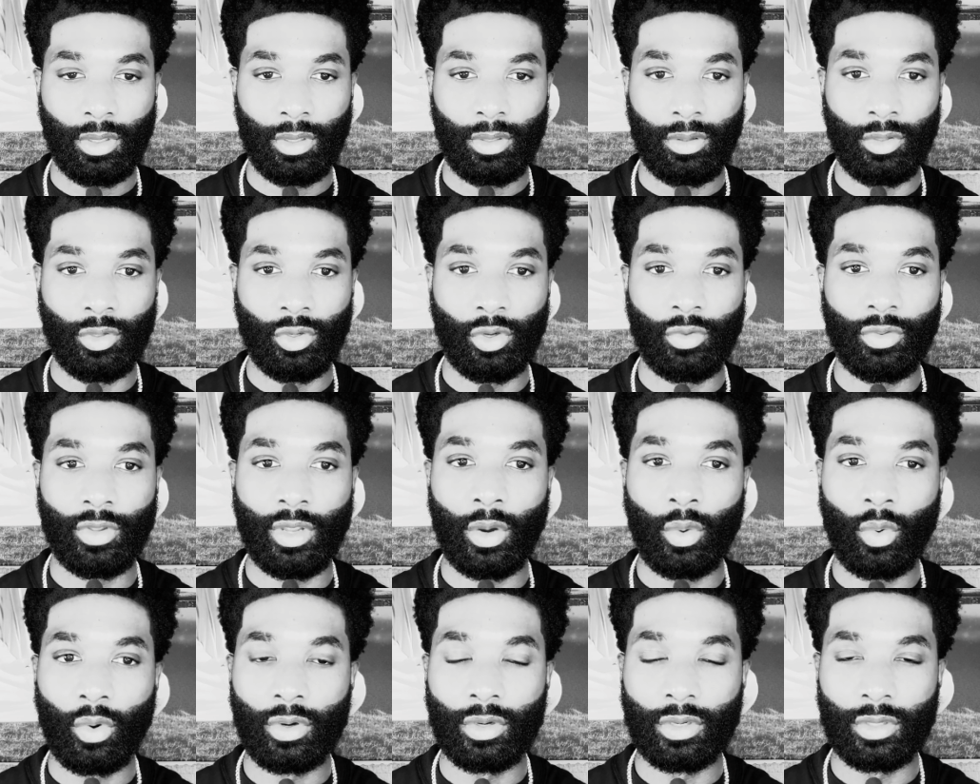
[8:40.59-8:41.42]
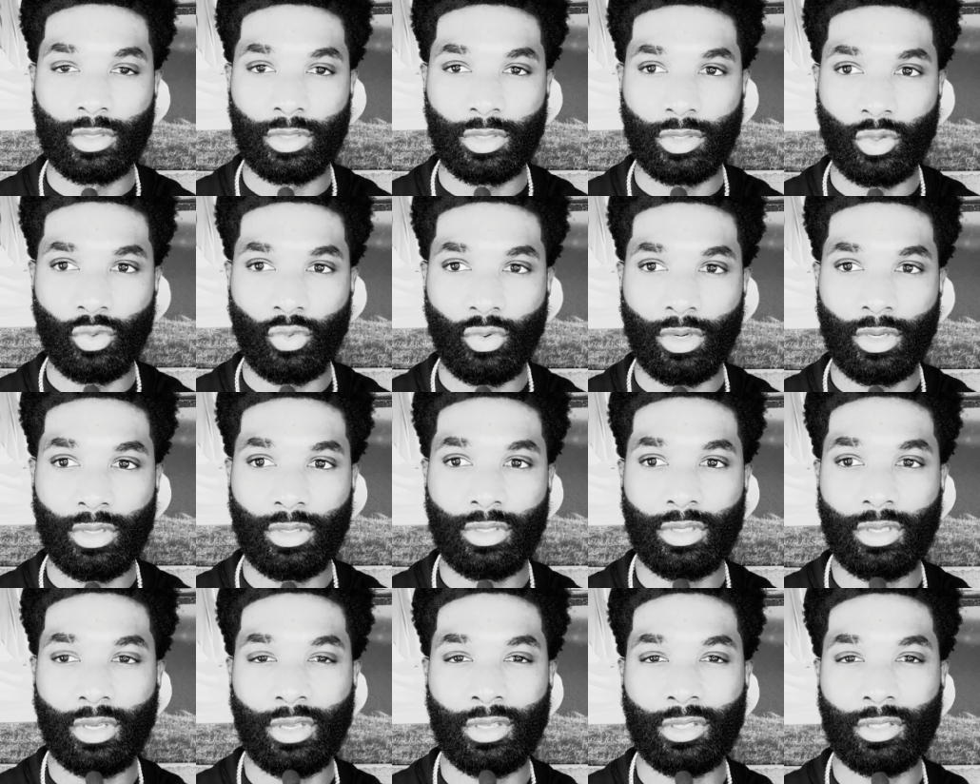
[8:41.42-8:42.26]
they were
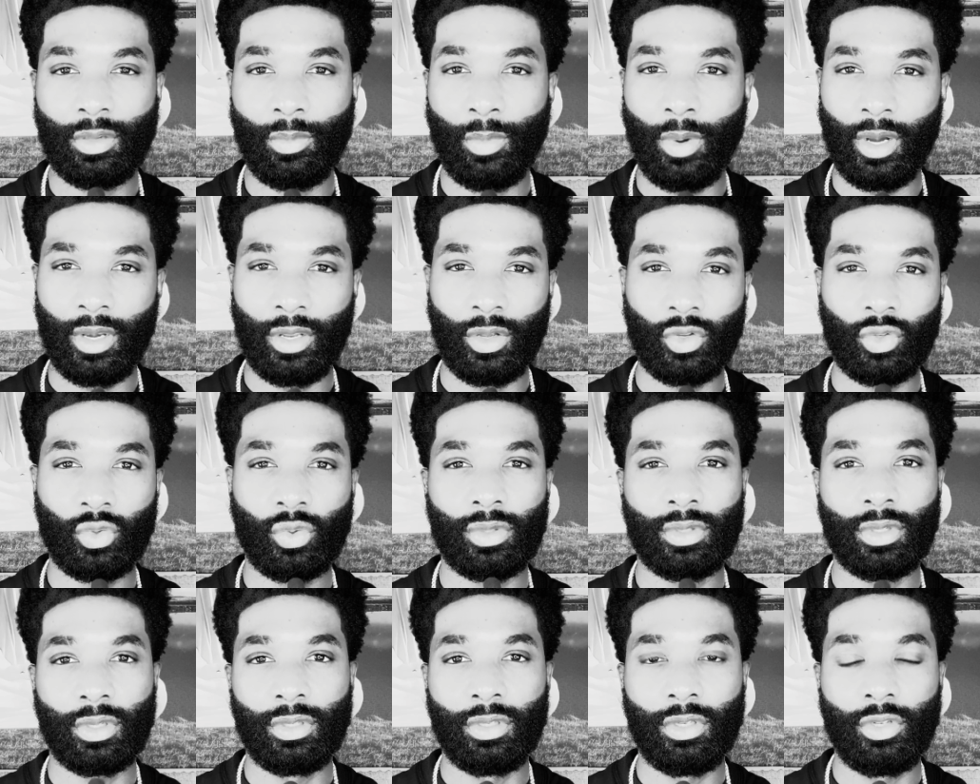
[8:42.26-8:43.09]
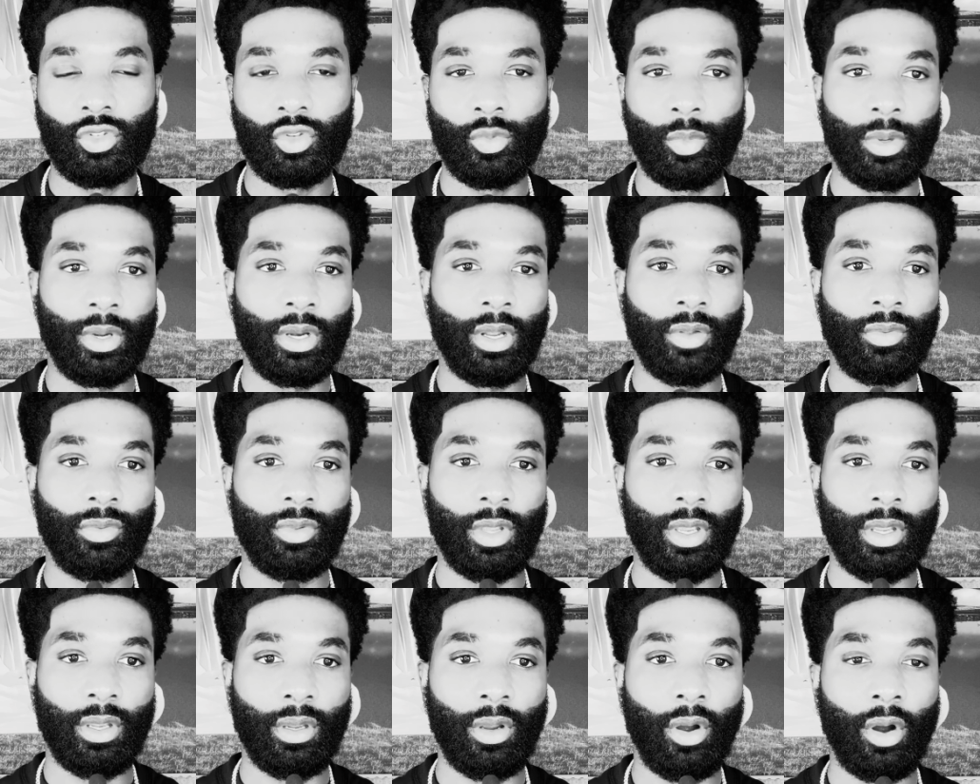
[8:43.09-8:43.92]
students and somebody else was the teacher, but now
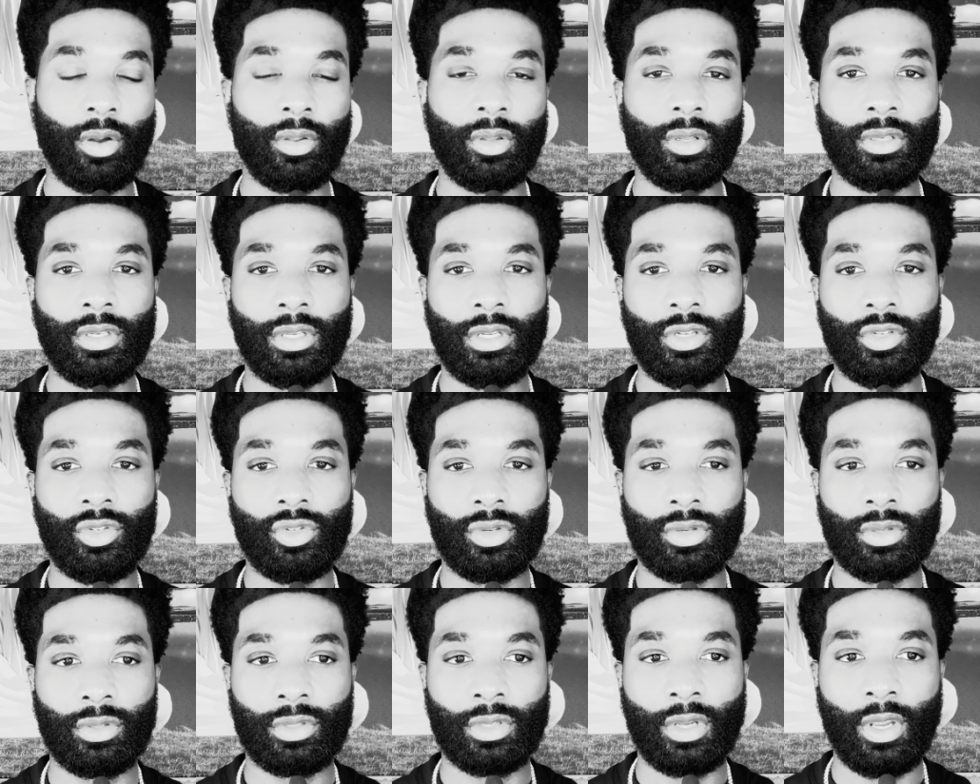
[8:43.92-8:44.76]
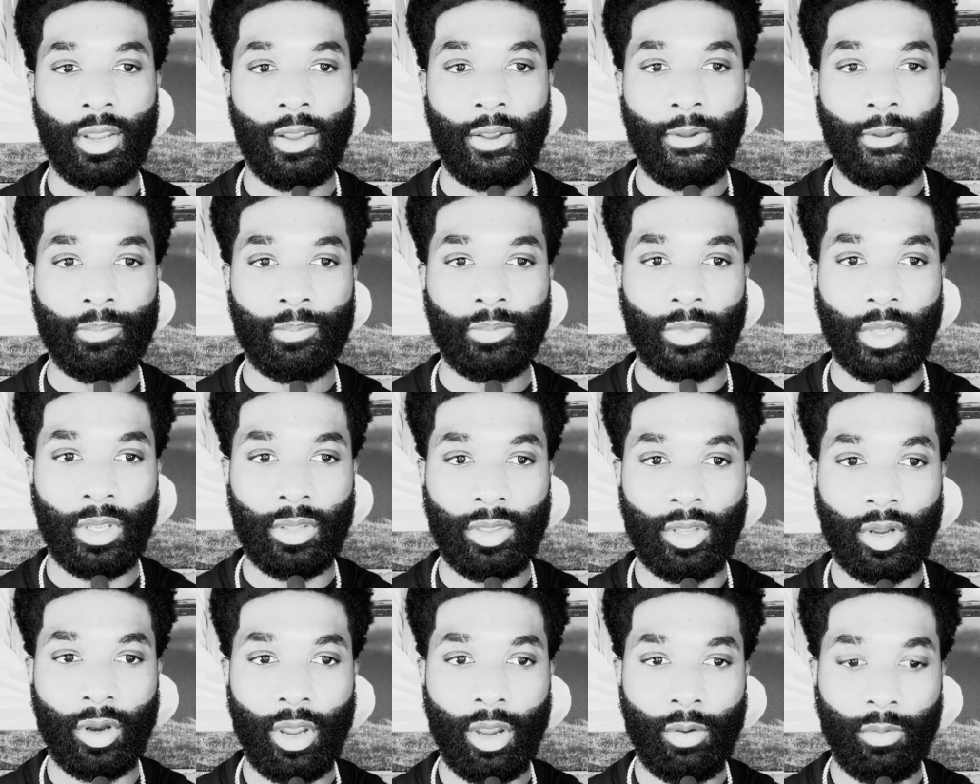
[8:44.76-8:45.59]
they are the teachers
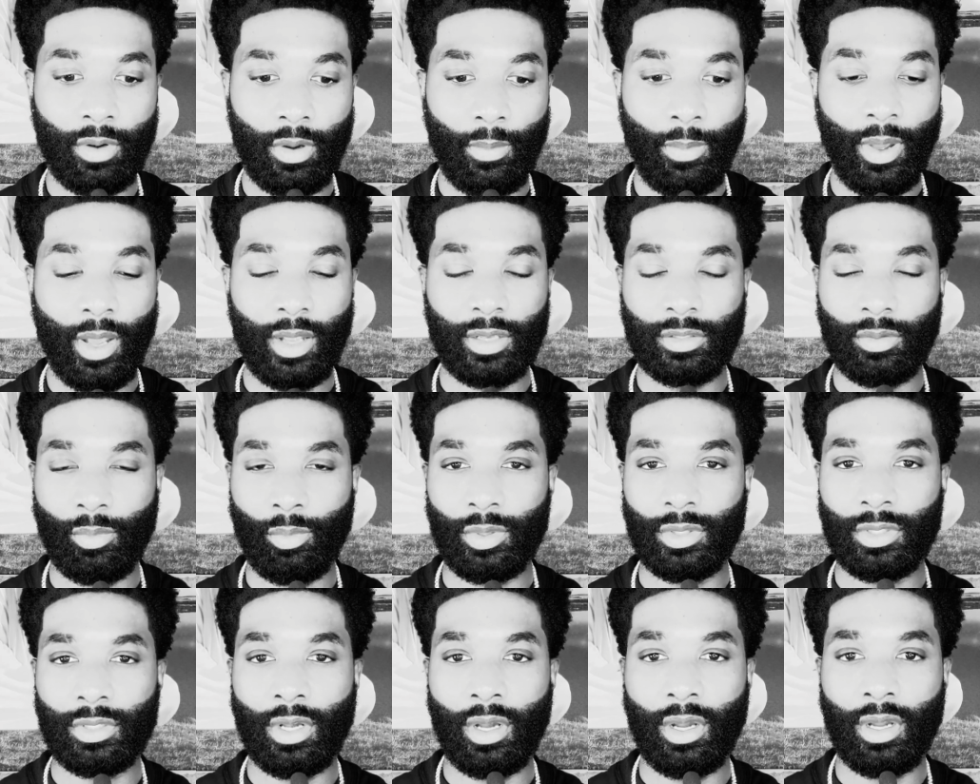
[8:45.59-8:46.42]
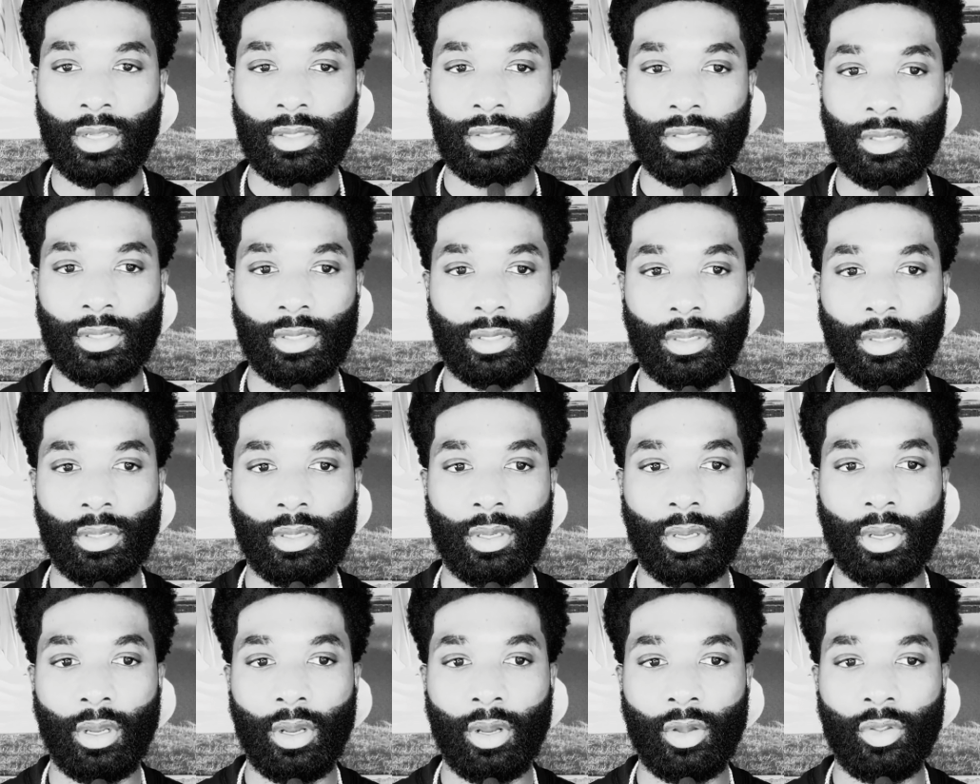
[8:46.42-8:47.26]
and they're able to pass the baton to
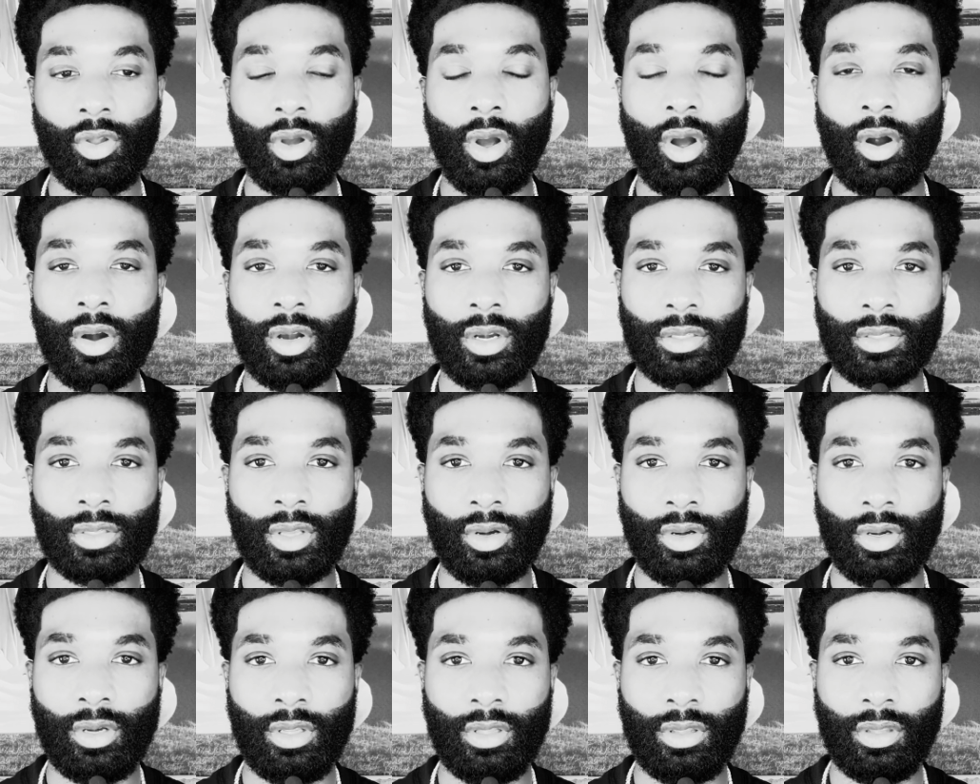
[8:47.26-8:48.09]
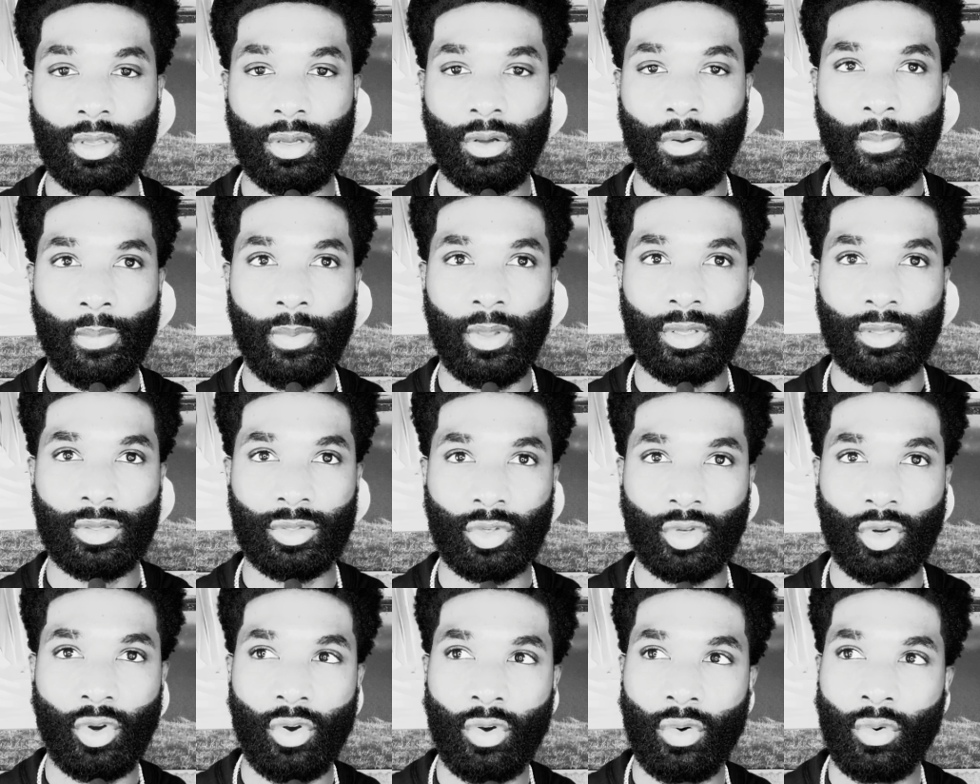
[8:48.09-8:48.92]
other artists underneath them. And
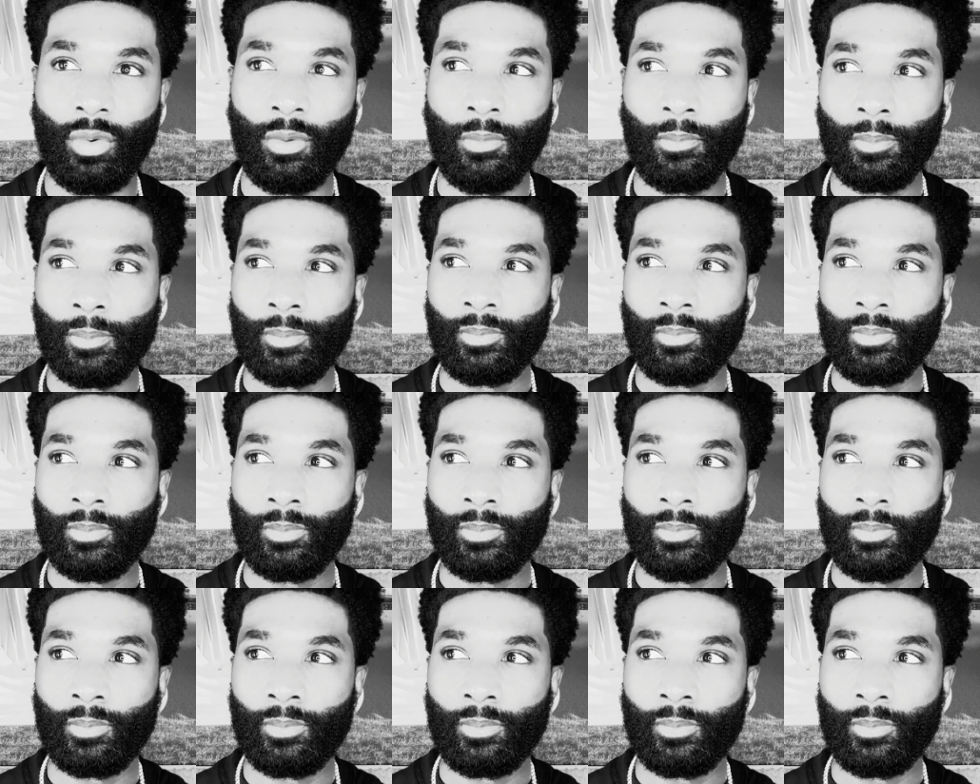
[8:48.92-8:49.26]
so